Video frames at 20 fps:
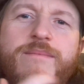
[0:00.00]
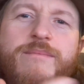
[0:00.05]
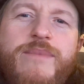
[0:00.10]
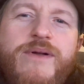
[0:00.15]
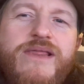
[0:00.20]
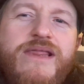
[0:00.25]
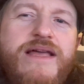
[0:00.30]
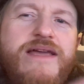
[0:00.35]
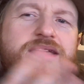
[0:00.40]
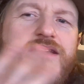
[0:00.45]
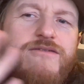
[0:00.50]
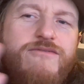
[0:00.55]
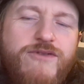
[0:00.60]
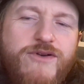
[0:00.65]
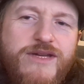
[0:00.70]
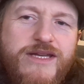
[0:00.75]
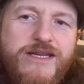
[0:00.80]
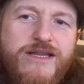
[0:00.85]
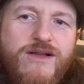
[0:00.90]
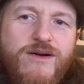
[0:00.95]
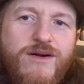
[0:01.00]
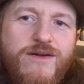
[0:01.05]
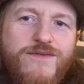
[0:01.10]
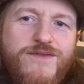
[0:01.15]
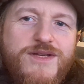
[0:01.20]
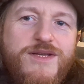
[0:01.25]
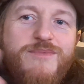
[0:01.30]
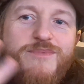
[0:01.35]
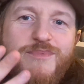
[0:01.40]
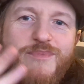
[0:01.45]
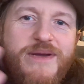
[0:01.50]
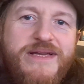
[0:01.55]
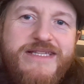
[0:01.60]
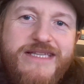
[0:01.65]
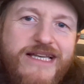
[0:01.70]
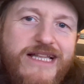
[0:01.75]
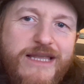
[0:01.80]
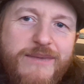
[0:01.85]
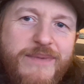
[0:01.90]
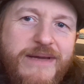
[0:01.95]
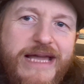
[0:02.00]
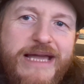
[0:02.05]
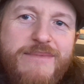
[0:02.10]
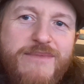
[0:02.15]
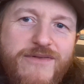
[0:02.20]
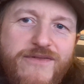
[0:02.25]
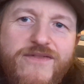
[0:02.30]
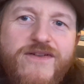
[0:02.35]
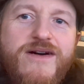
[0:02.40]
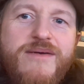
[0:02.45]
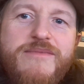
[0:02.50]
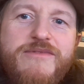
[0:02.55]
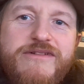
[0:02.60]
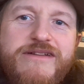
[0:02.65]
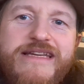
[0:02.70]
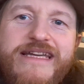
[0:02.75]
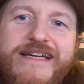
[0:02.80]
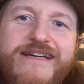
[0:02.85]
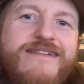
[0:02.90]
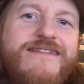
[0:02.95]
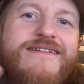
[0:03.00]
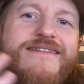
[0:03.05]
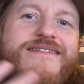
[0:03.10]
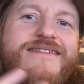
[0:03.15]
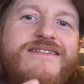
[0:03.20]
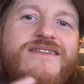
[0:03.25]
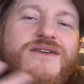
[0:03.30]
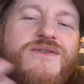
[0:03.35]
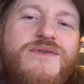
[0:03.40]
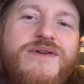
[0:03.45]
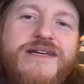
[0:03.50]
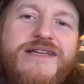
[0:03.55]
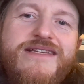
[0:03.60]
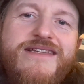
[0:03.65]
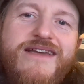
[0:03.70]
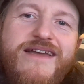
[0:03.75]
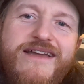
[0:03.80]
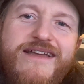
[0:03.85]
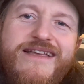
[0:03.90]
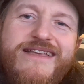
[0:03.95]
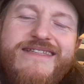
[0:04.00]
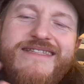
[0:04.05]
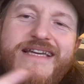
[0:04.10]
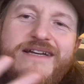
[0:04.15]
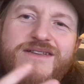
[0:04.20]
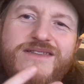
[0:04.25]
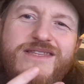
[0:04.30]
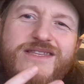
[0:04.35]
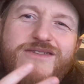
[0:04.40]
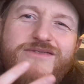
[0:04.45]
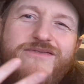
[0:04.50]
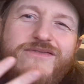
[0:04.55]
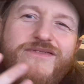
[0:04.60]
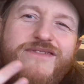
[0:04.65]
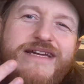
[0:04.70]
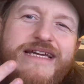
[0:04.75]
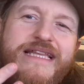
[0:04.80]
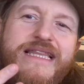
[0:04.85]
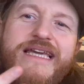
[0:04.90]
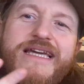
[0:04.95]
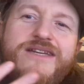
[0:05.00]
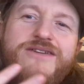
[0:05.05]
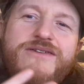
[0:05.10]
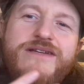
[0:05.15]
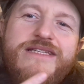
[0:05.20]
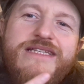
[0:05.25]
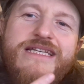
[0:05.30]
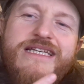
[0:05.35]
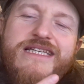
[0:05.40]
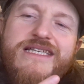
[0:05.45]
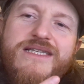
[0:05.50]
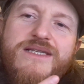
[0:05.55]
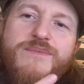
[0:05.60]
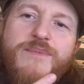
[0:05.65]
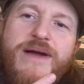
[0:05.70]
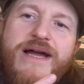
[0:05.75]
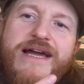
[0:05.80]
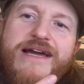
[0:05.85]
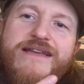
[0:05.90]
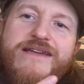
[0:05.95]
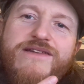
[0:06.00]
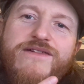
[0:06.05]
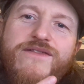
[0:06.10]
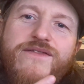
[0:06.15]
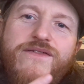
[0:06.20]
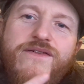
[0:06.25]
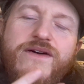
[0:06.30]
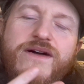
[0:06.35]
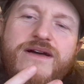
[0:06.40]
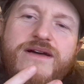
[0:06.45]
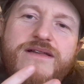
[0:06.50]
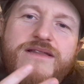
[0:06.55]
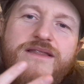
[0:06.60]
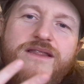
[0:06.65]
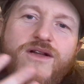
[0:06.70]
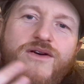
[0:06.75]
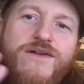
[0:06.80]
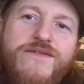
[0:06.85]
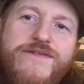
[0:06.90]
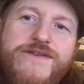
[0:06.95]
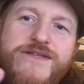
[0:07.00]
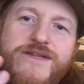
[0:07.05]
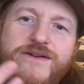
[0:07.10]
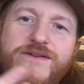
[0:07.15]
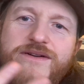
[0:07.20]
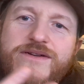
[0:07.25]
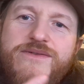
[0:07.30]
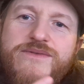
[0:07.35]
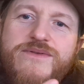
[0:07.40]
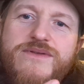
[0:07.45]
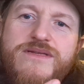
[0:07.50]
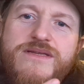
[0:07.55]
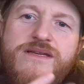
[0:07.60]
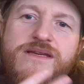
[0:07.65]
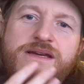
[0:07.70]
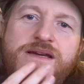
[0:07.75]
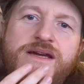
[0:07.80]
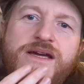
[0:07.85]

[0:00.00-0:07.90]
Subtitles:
But later on in life, she basically became a farmer in England. So it sounds a really interesting span of lifestyles.